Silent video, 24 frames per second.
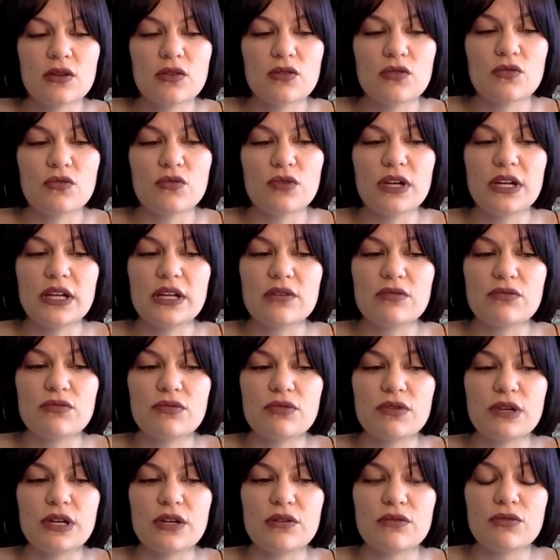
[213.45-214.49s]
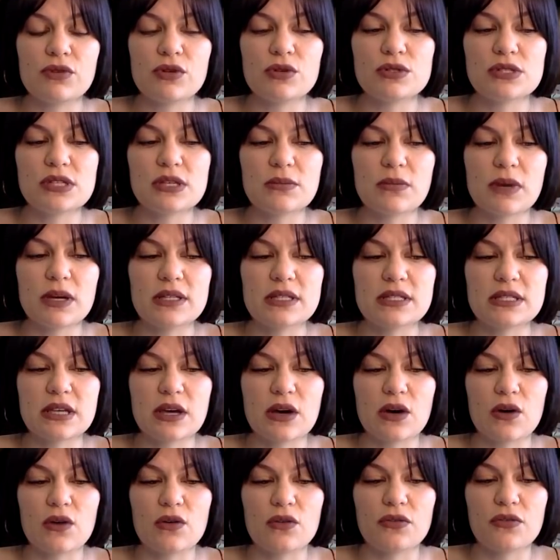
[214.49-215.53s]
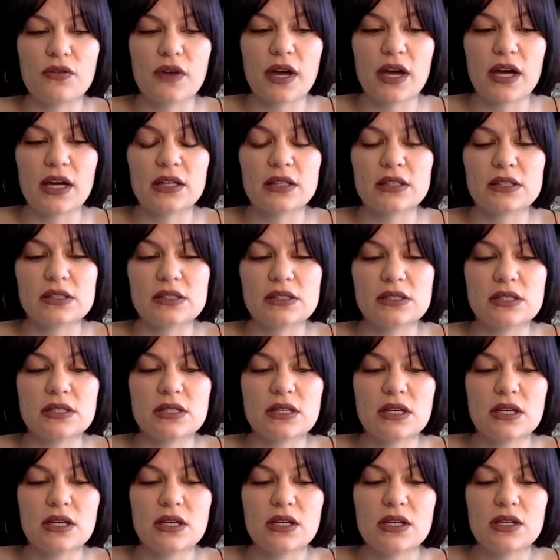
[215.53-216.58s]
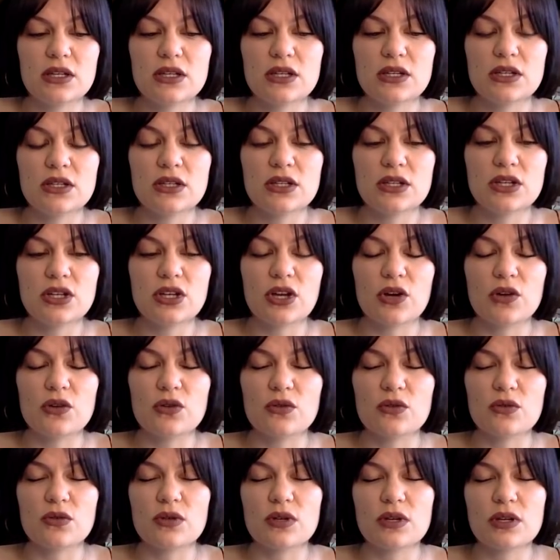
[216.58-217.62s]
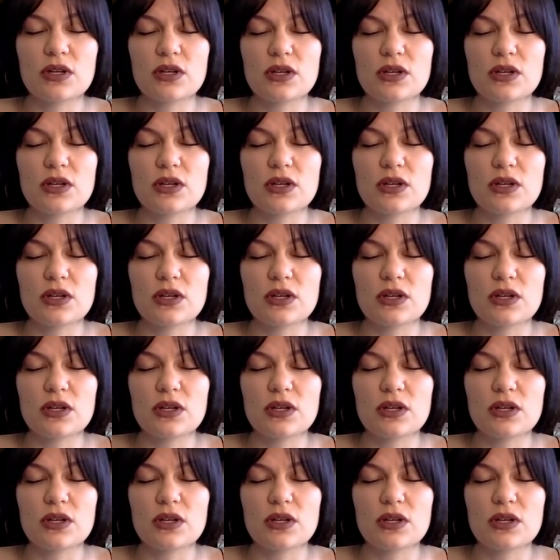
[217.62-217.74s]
really rerouting myself, and, you know,